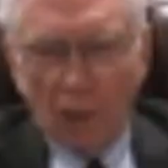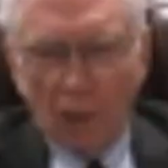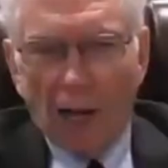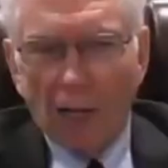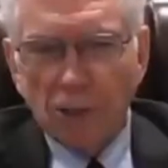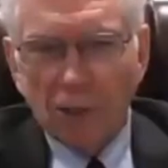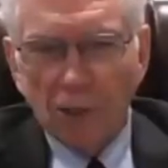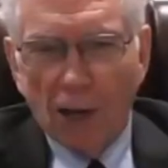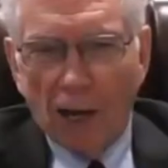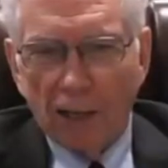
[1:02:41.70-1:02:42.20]
to
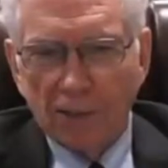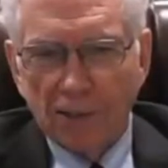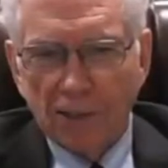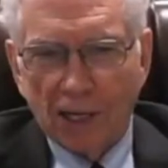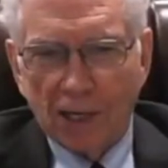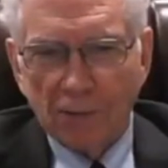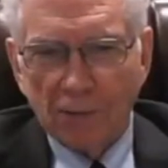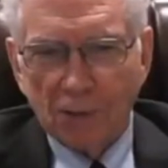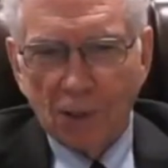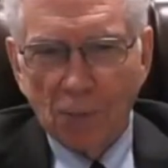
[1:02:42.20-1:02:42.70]
ask you, I
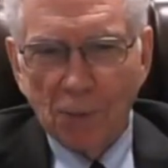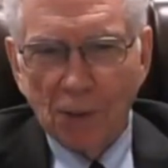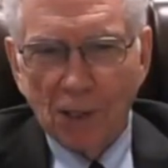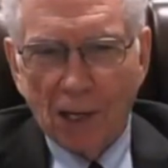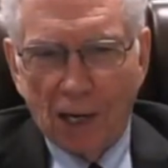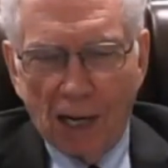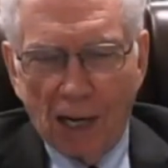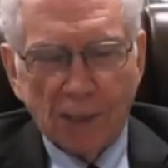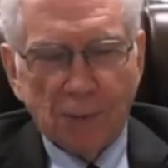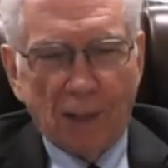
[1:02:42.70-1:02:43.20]
said it was going to be
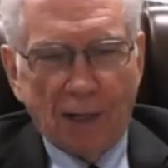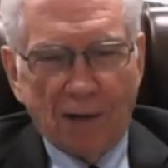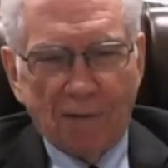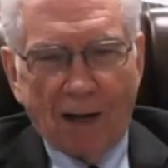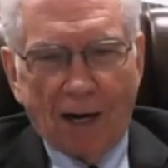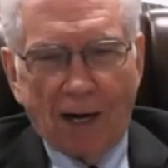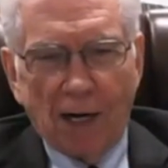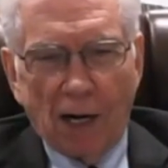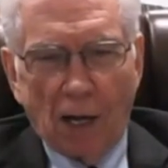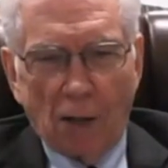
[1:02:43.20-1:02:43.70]
the last, but I've
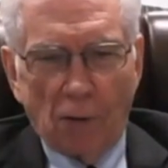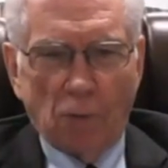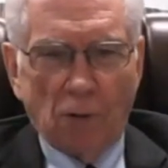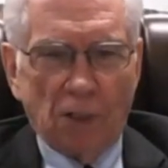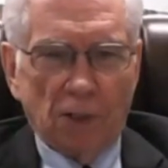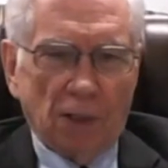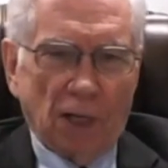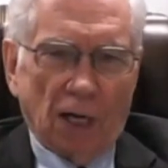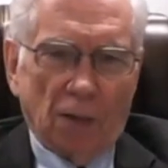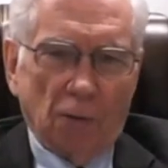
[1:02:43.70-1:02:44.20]
got another
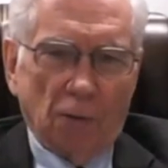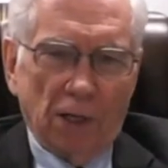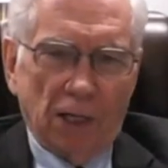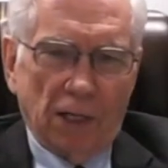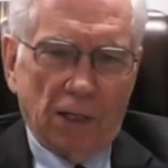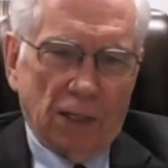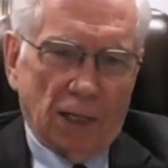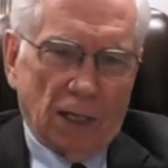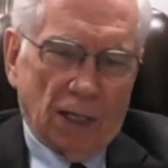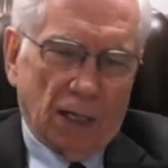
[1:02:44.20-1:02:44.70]
one.
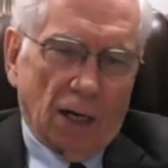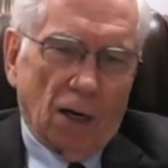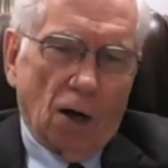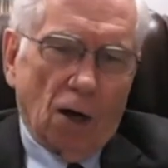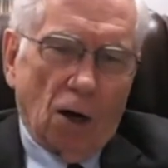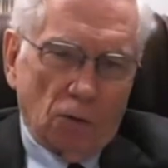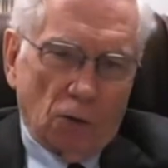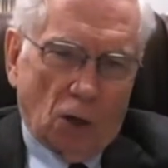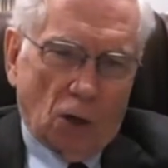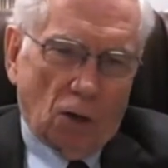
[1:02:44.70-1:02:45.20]

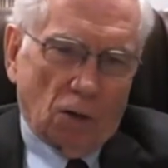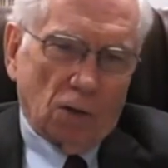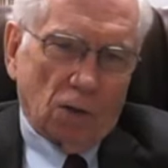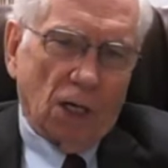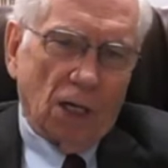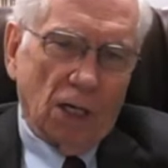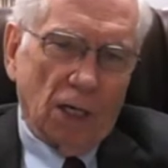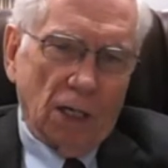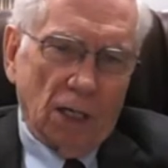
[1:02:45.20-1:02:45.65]
Hong Kong.